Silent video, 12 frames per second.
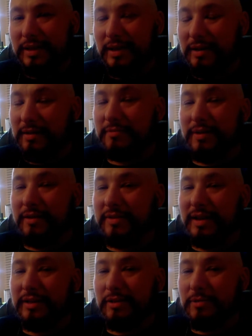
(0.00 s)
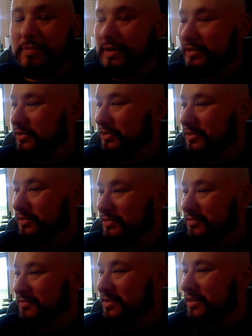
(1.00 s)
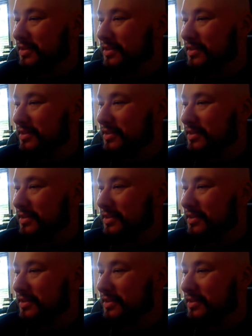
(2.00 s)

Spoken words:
I've got to go to bed soon.